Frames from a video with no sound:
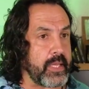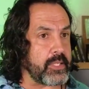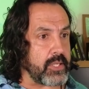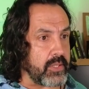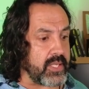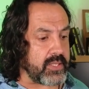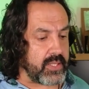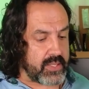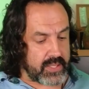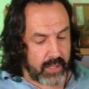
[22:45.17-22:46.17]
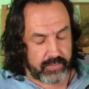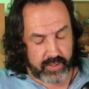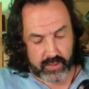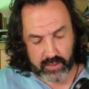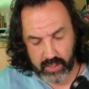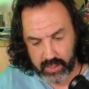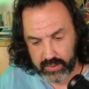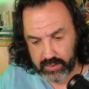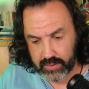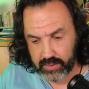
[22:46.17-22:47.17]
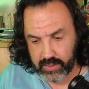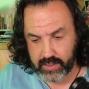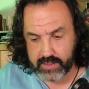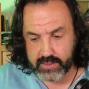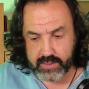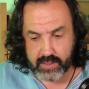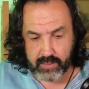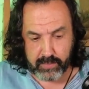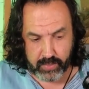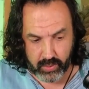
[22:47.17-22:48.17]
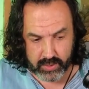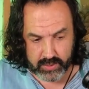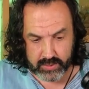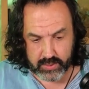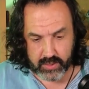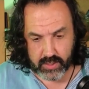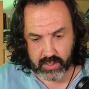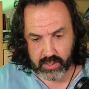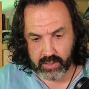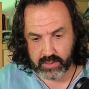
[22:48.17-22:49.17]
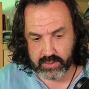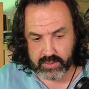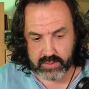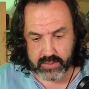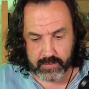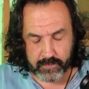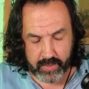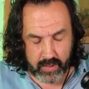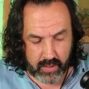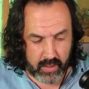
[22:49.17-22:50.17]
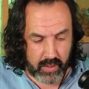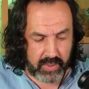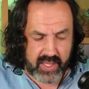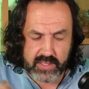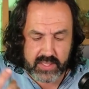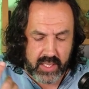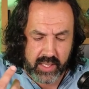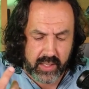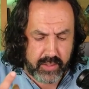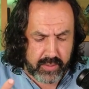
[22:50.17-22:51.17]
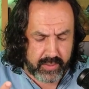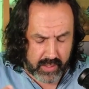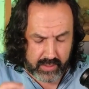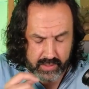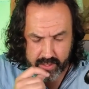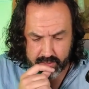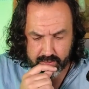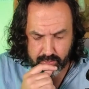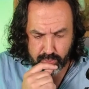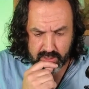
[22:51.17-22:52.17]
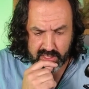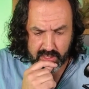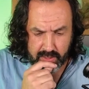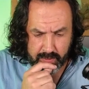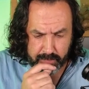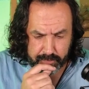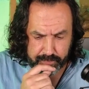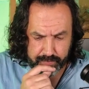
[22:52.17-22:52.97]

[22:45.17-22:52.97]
So this is something that it's important, is because another thing that we